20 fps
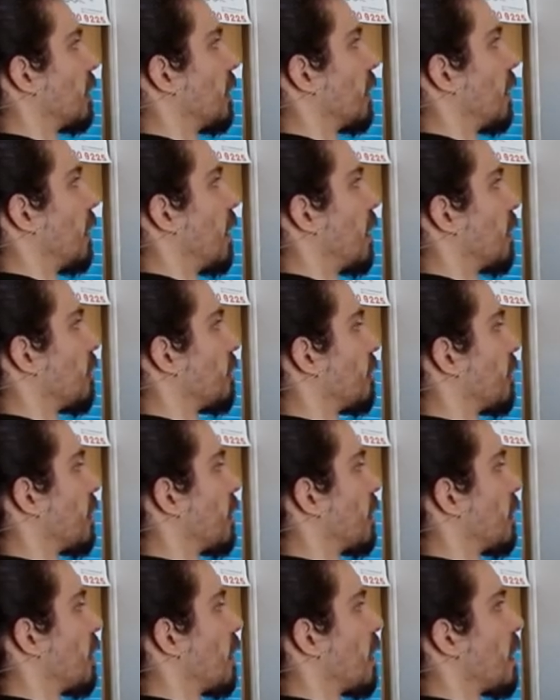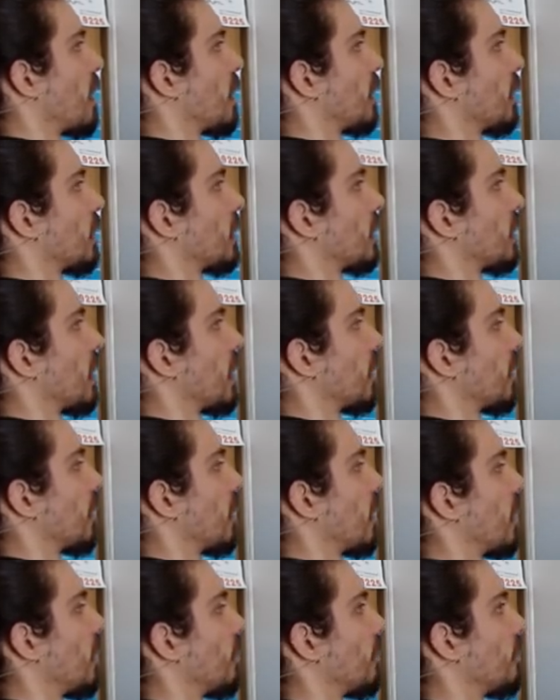alpha, r sine
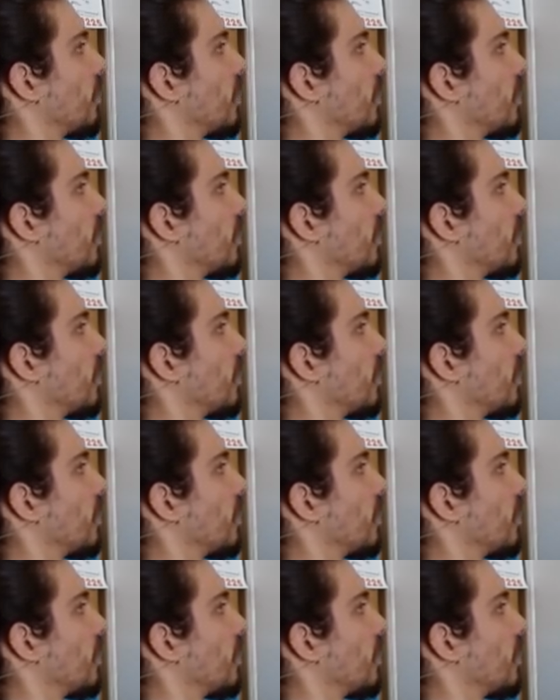alpha.